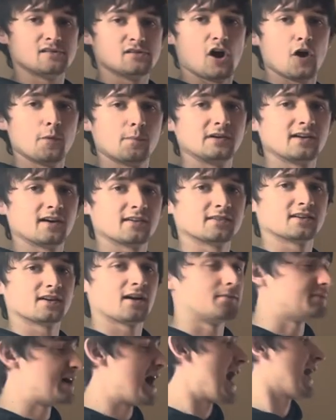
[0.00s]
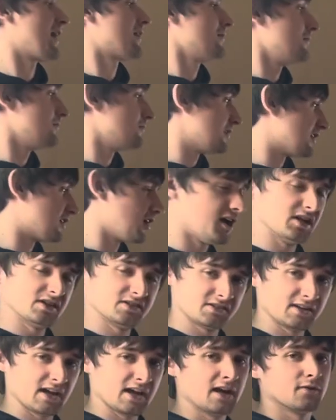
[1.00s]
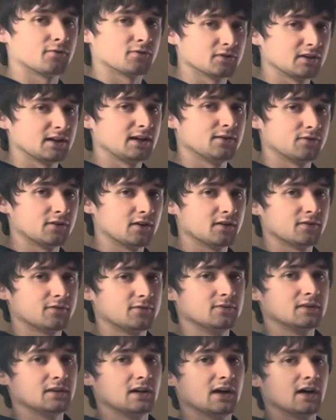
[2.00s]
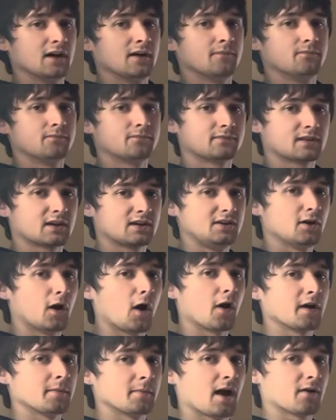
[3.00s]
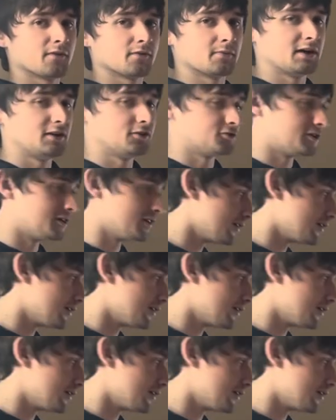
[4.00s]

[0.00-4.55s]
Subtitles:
hope it doesn't come back, because they relieve the Chiari malformation.